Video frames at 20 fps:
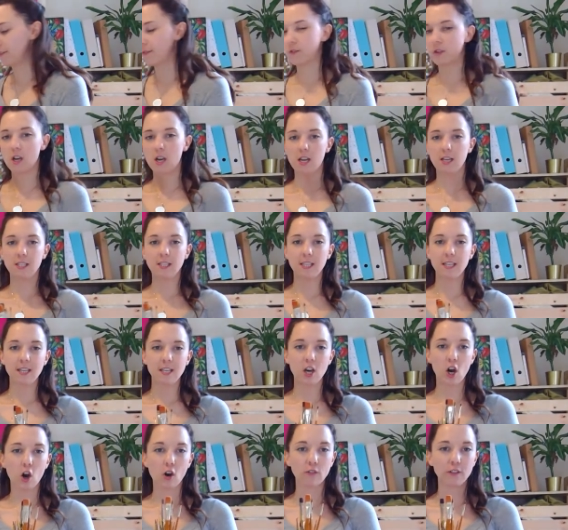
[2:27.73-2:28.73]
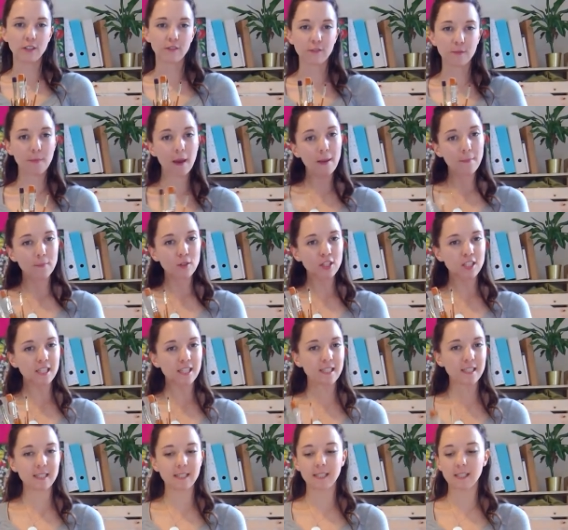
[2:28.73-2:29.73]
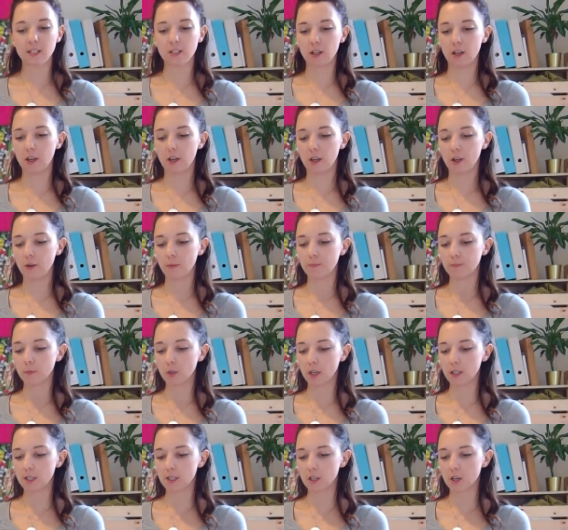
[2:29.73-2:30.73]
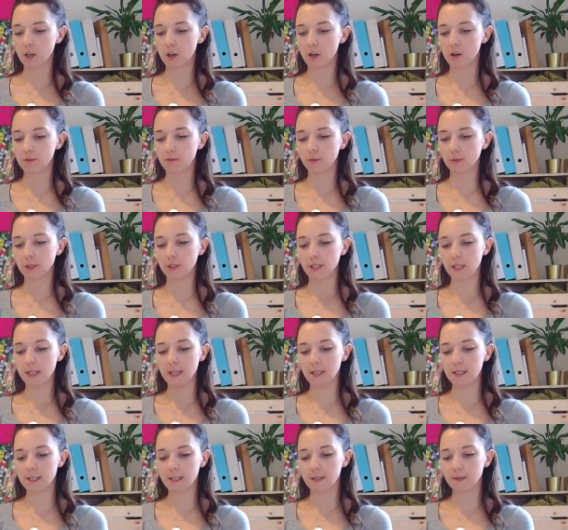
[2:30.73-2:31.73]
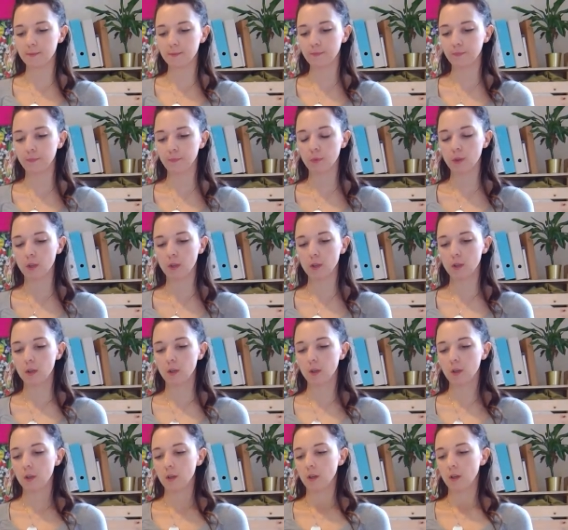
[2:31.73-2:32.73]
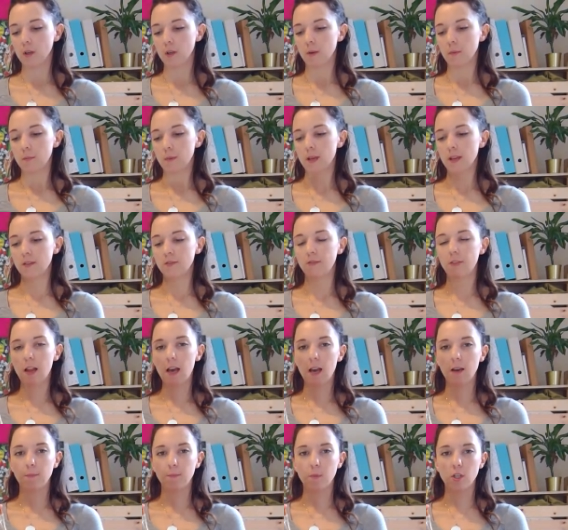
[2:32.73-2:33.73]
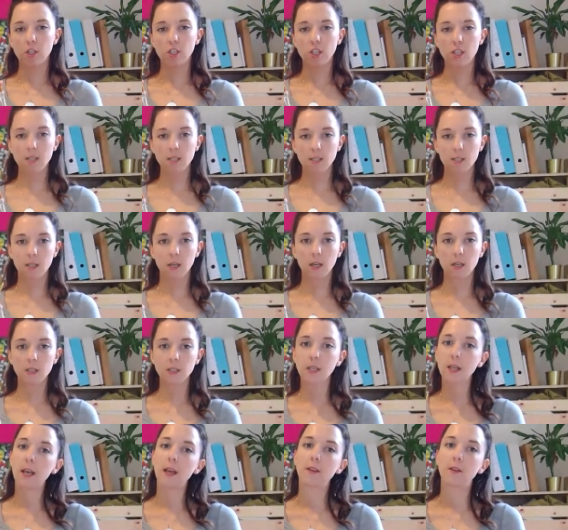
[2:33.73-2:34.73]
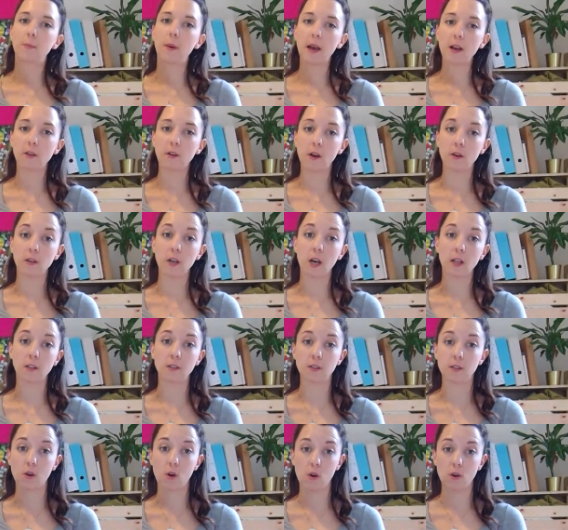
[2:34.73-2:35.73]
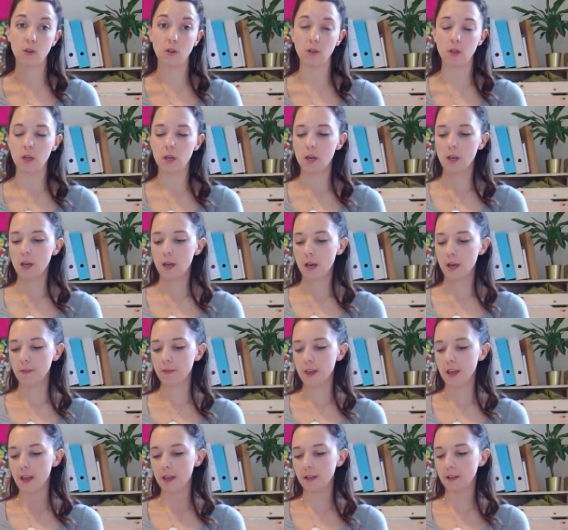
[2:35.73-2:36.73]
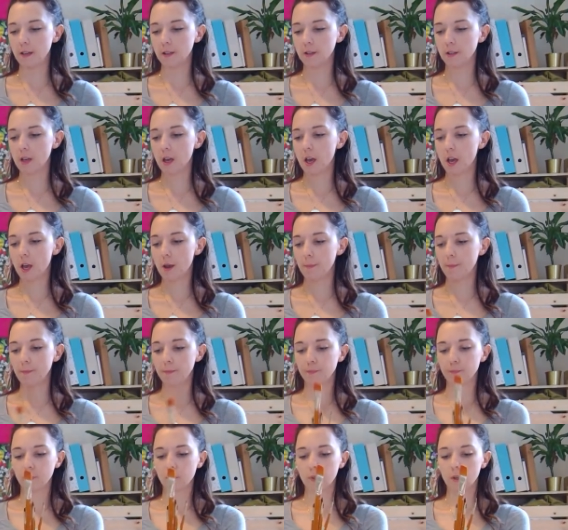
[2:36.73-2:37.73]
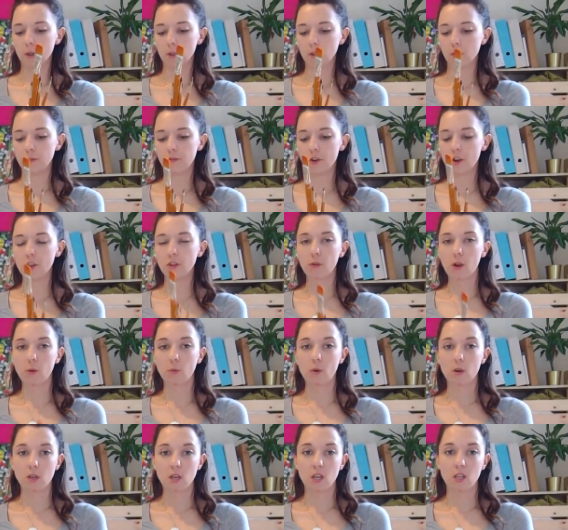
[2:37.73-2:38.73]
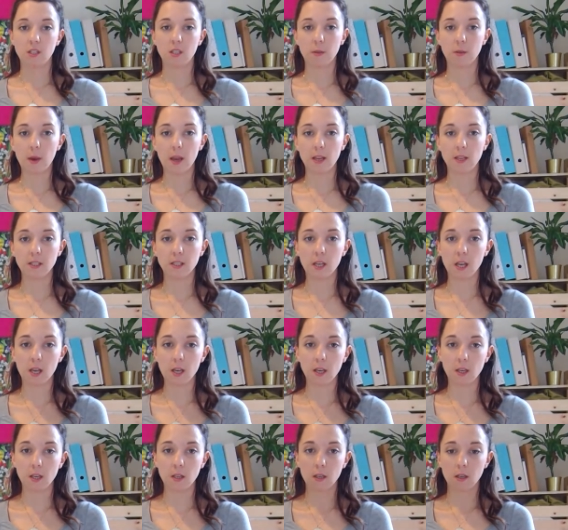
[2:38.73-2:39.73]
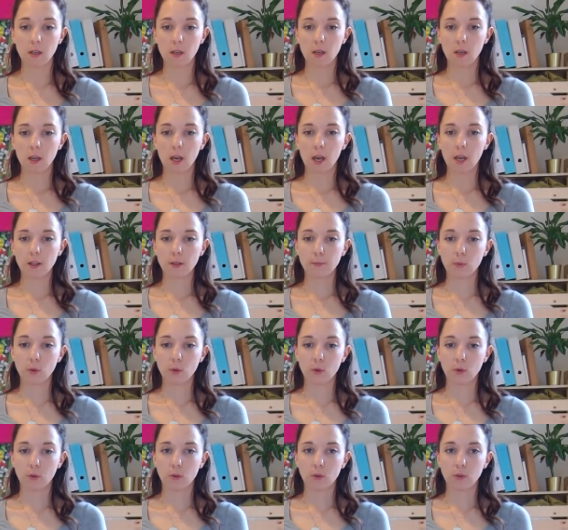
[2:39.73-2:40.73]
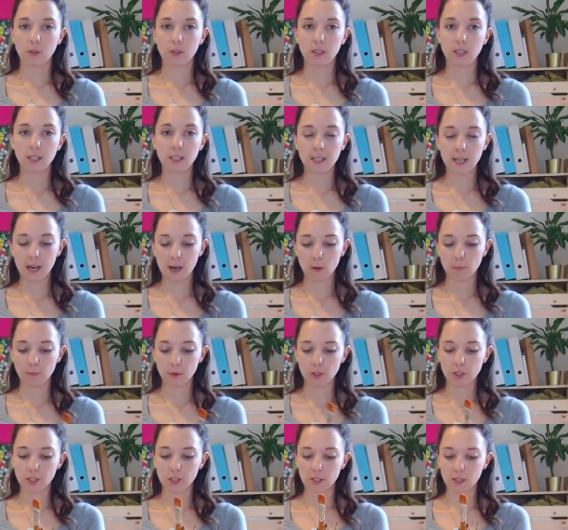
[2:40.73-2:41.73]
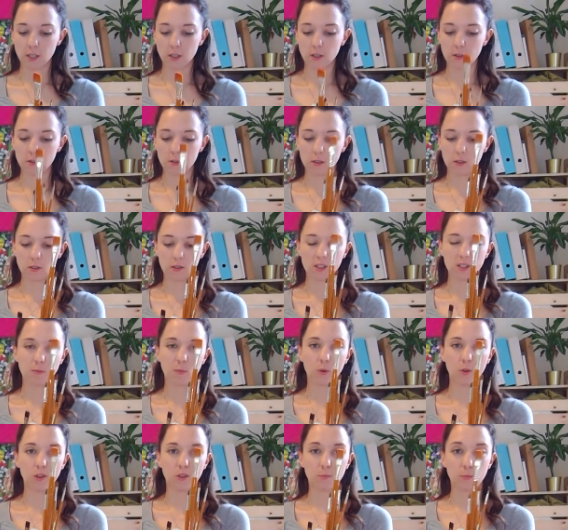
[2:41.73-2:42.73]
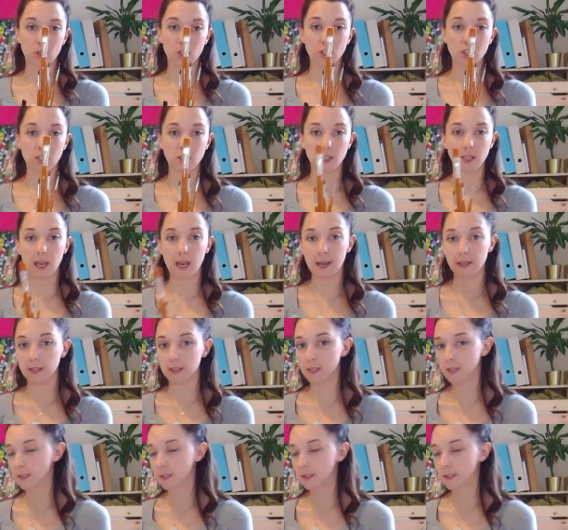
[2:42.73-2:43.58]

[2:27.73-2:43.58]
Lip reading: a variety of different paintbrushes. So I start off with these big flat brushes to get the background colours on, and then the further I work into the painting, the more detailed brushes I use. So the smaller the brushes get